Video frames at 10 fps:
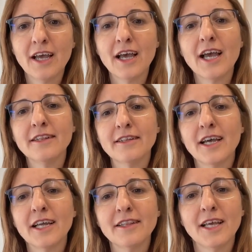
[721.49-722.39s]
and
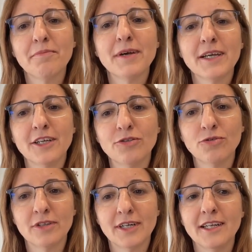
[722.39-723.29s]
add them back
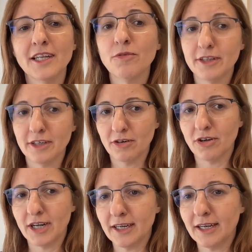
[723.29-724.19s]
into training with a
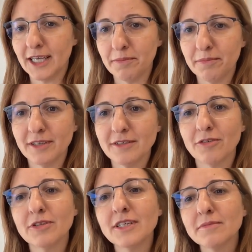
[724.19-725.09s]
correct label.
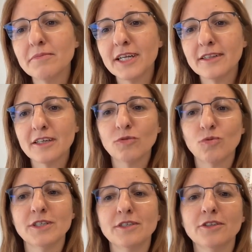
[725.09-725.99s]
So this method
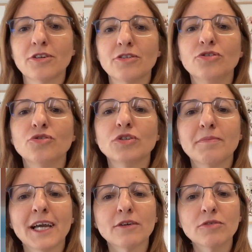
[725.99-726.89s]
was introduced
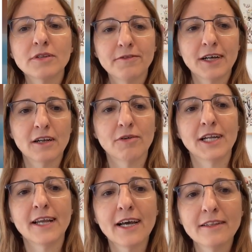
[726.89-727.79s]
by Goodfellow
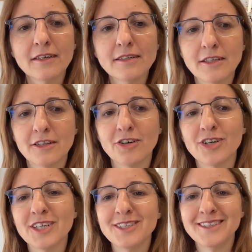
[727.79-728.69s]
and others in the
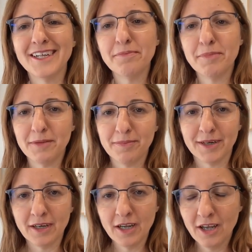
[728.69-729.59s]
original
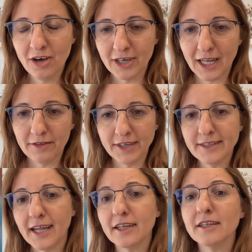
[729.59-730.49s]
paper on
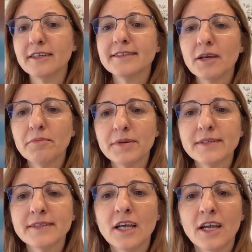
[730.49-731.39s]
adversarial
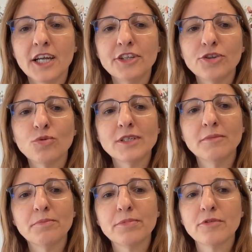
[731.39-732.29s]
examples, and it was
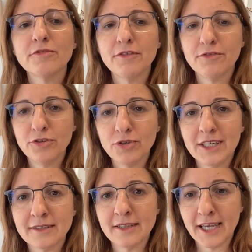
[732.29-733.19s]
improved a few
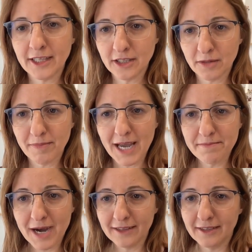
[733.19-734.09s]
years later by
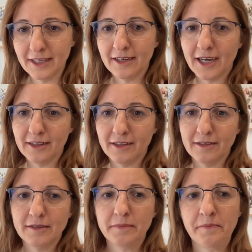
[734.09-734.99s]
Madri and others.